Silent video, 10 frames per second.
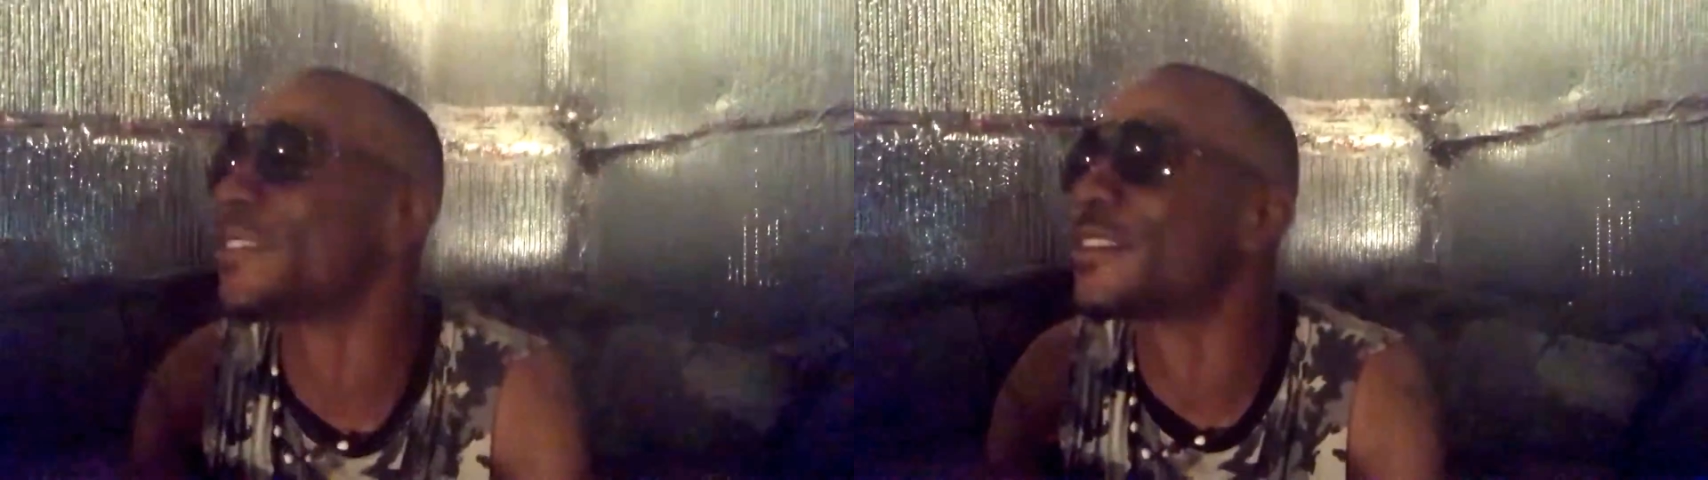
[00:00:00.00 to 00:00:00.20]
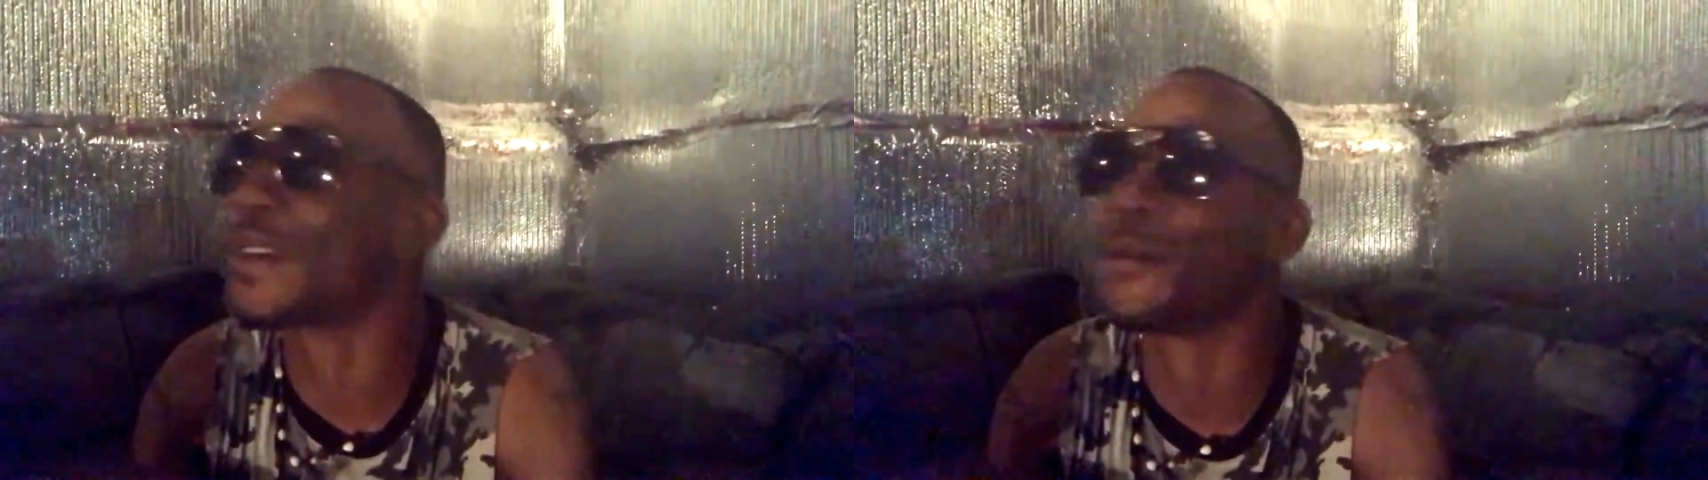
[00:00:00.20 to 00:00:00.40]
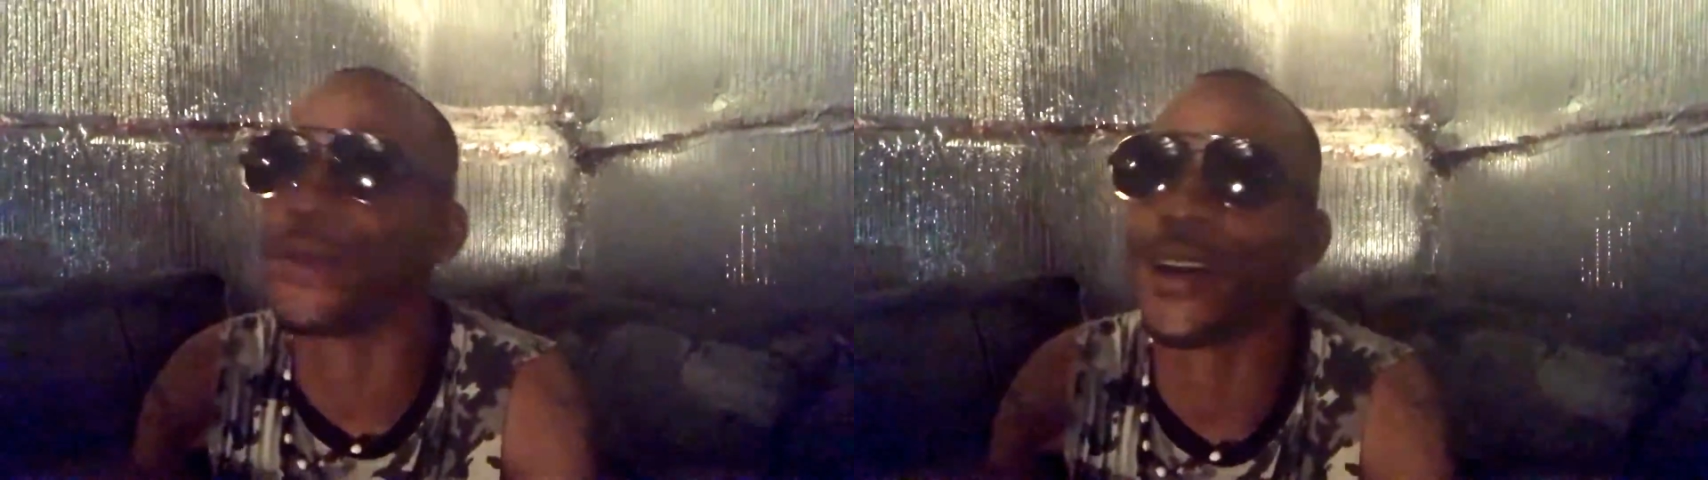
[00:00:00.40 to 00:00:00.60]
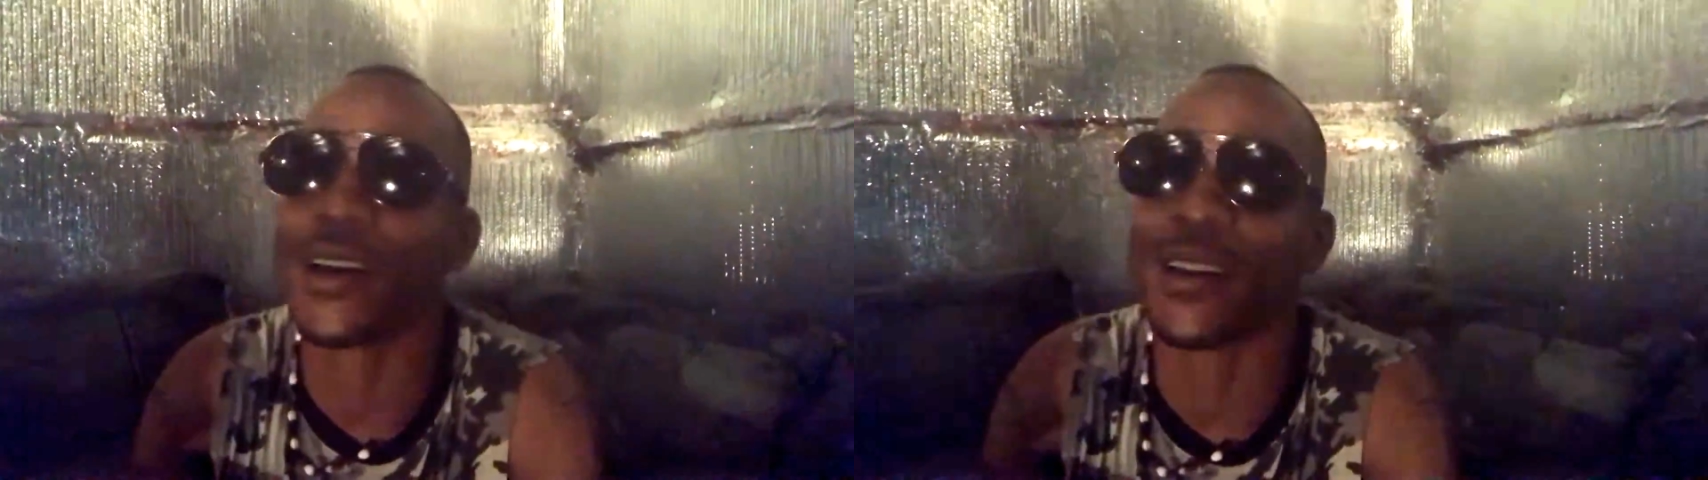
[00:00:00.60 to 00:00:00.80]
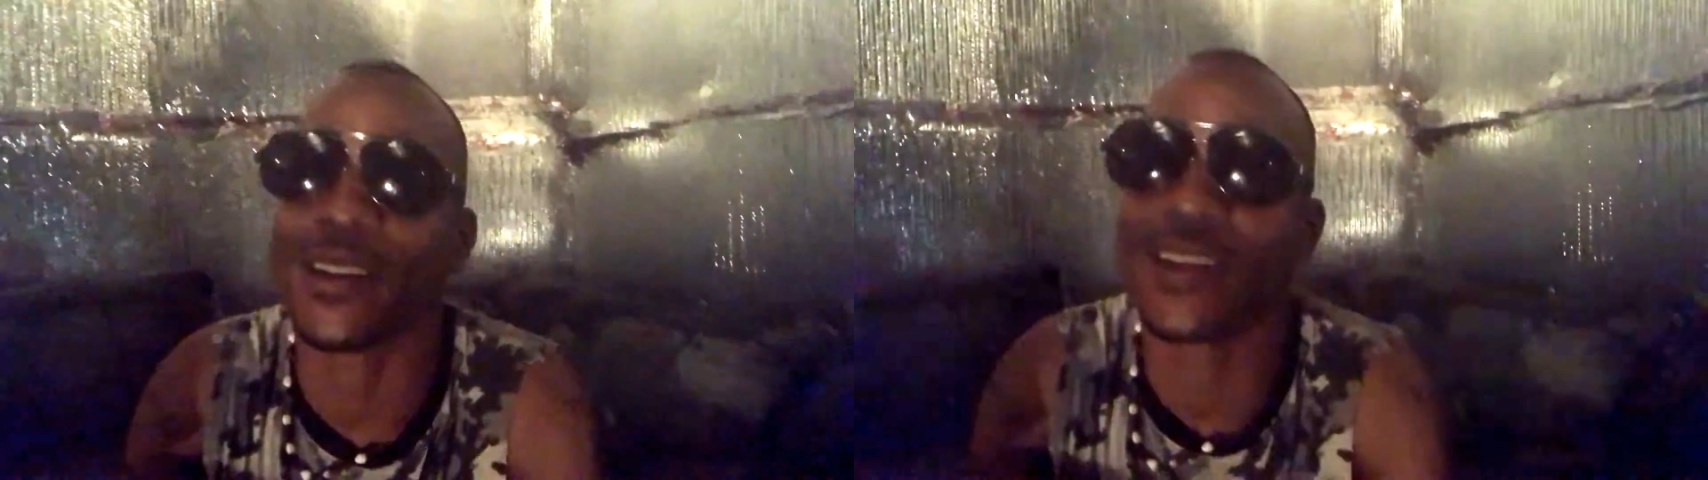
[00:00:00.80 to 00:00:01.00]

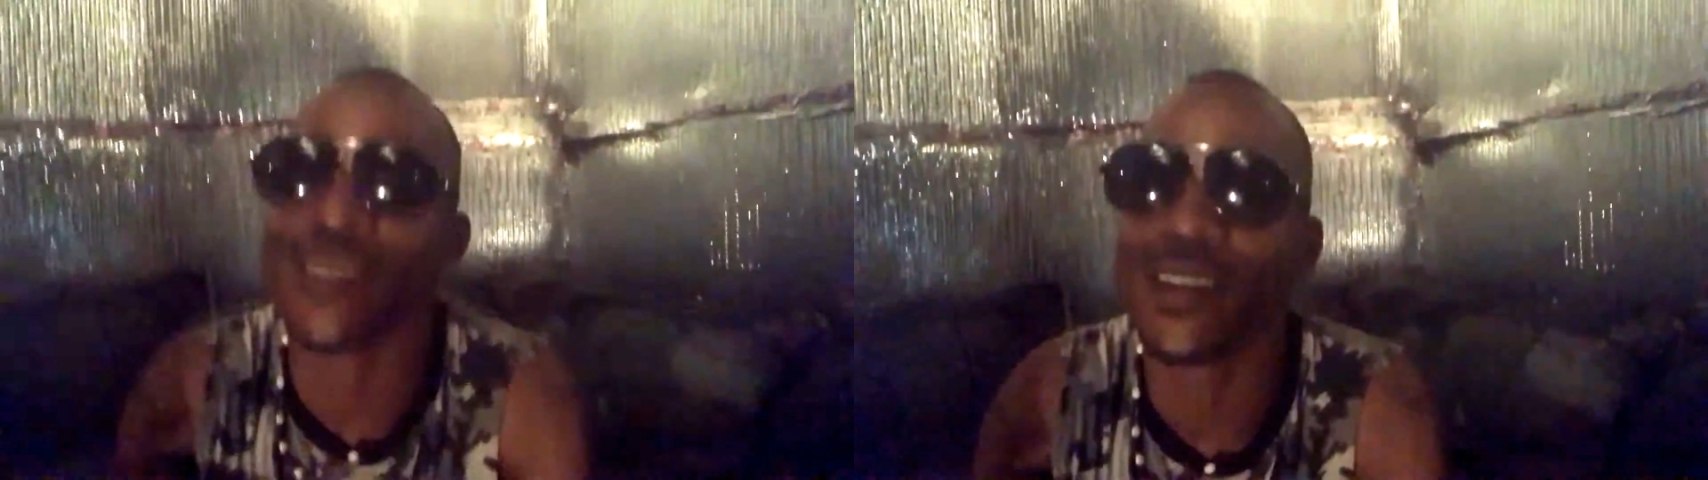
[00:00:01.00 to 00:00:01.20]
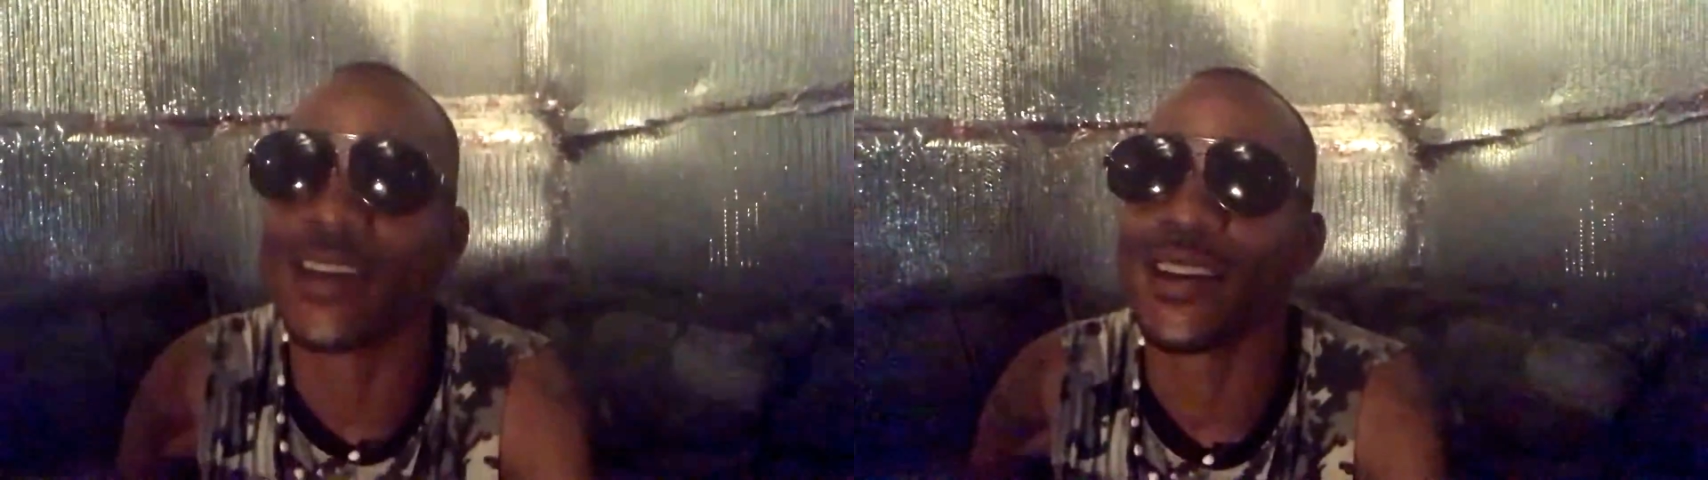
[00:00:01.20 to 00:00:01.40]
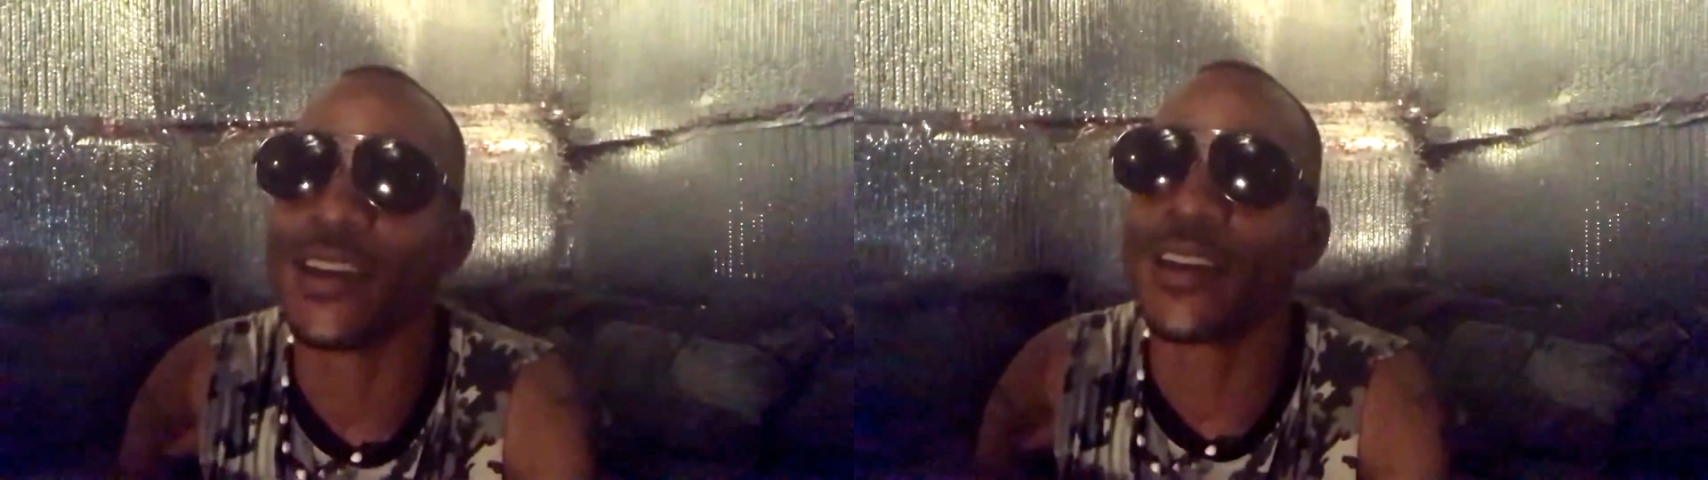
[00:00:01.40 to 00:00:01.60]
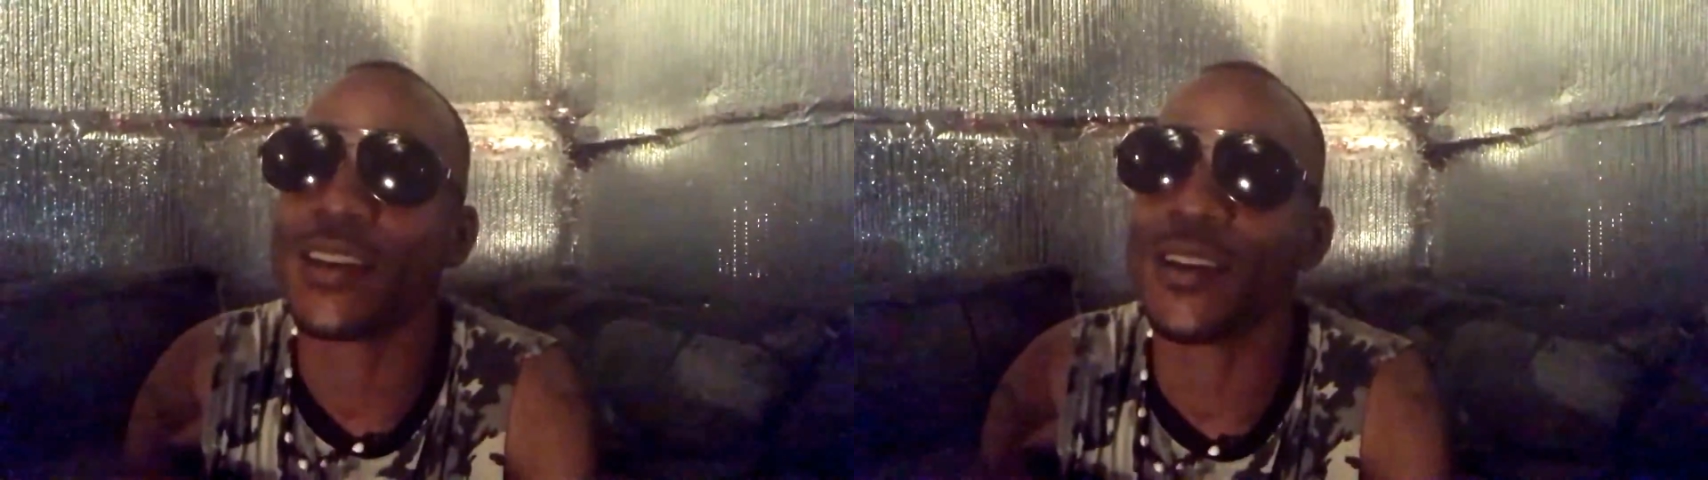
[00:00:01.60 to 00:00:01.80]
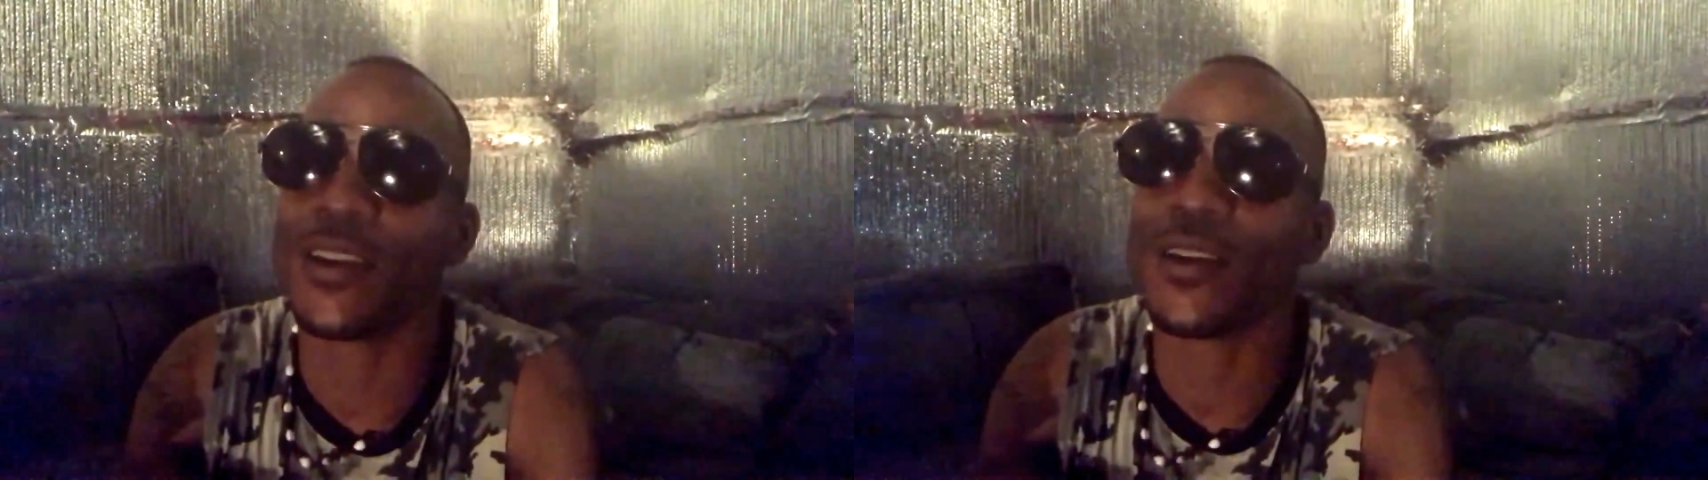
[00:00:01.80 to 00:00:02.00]
somebody.
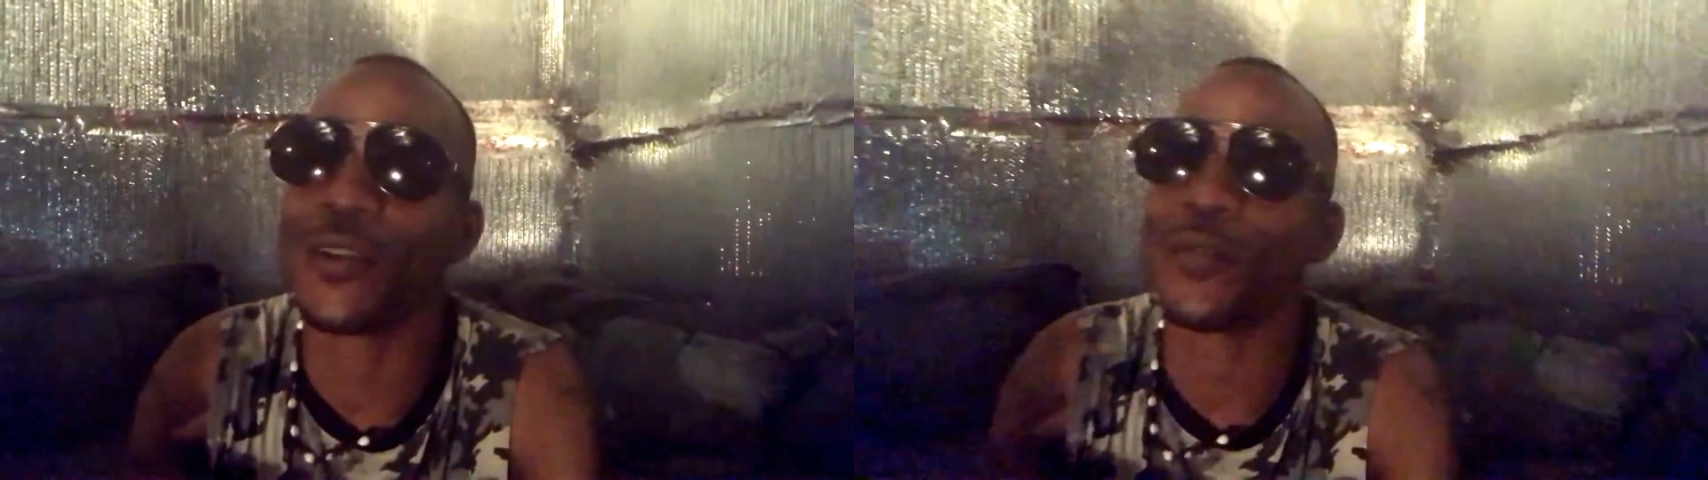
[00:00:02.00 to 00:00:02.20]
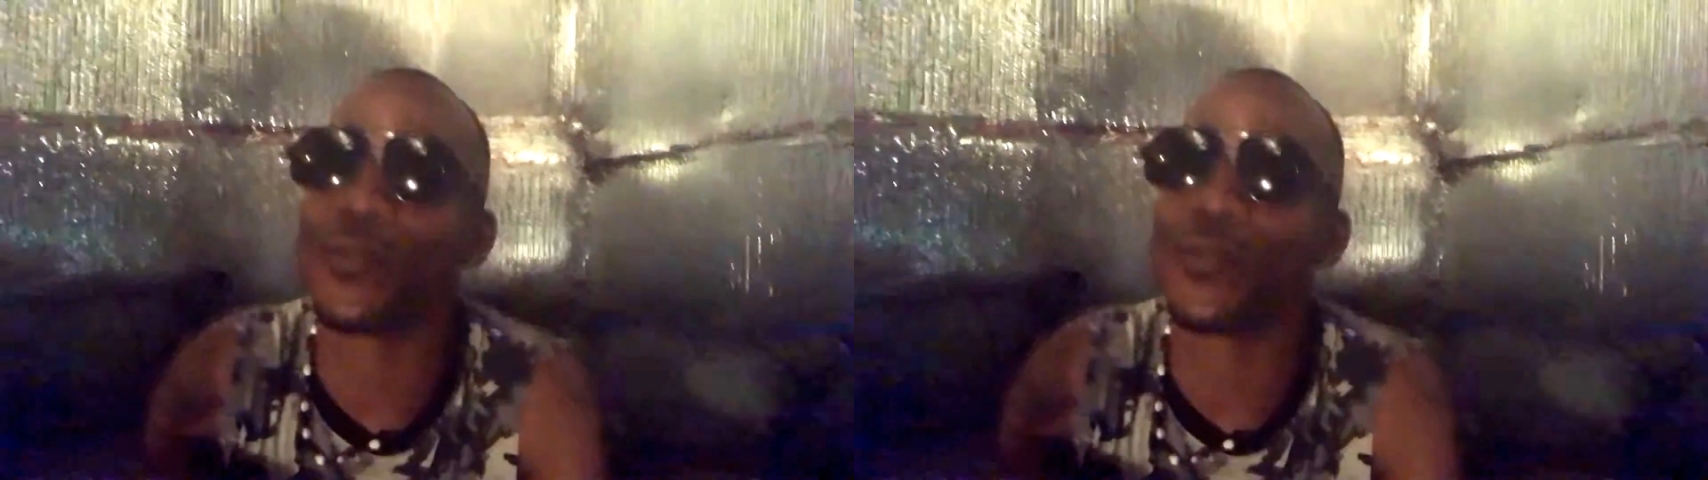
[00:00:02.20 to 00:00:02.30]
You know,